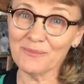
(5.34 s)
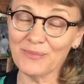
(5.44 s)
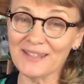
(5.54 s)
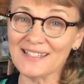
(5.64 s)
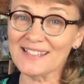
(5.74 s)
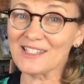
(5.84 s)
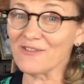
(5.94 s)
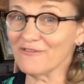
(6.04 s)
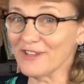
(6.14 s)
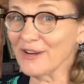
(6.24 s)
but this is the
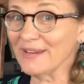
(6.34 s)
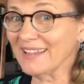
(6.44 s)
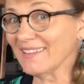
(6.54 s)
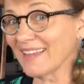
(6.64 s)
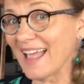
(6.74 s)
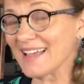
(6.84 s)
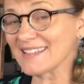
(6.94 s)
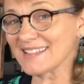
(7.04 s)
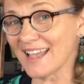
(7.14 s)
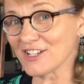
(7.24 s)
very
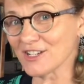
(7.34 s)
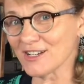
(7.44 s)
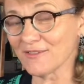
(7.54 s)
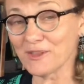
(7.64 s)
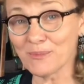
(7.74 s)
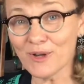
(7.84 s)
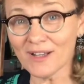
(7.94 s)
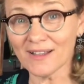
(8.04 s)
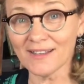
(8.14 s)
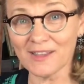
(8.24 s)
last section of the
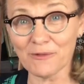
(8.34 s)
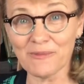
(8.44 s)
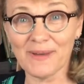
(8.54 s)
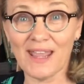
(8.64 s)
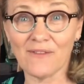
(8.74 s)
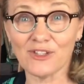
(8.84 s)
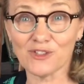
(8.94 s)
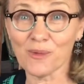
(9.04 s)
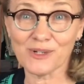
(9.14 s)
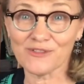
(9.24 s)
book that we've been having
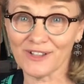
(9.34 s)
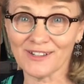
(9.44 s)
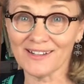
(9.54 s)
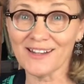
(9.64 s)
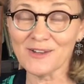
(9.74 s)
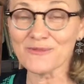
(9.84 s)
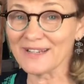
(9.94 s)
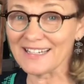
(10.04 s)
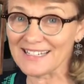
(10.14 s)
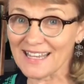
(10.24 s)
so much fun
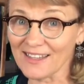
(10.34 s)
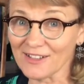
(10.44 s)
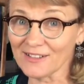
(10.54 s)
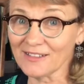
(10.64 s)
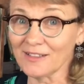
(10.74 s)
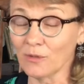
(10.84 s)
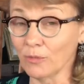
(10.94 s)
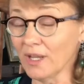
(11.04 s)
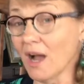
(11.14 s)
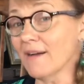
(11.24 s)
reading together.
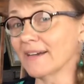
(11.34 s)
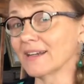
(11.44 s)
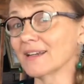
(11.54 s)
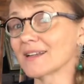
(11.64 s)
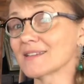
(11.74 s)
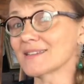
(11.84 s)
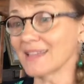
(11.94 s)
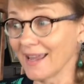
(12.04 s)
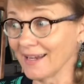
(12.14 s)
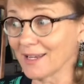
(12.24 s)
We are at an
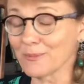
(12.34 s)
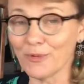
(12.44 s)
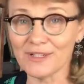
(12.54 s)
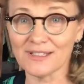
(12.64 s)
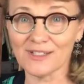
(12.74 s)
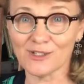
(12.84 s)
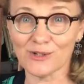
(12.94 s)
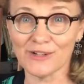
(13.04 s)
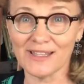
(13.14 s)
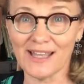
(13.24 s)
exciting point in the
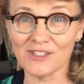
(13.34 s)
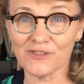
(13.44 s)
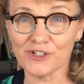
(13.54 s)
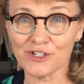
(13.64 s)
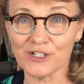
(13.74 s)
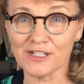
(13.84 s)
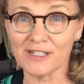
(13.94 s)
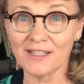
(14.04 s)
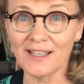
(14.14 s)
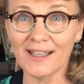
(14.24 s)
story, that's for sure.
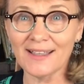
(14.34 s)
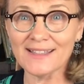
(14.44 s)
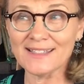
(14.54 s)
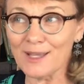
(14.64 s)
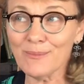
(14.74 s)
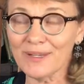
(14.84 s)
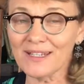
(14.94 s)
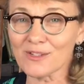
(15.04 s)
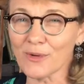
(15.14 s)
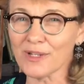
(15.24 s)
Somebody
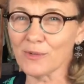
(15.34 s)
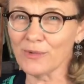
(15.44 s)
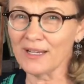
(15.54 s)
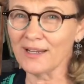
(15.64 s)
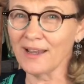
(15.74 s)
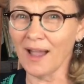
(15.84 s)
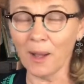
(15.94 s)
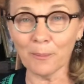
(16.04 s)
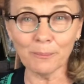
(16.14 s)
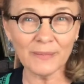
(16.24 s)
is going to win
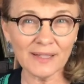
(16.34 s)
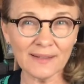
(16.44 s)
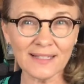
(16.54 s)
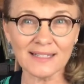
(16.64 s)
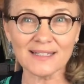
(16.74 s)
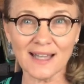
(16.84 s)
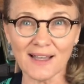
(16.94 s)
$1 million.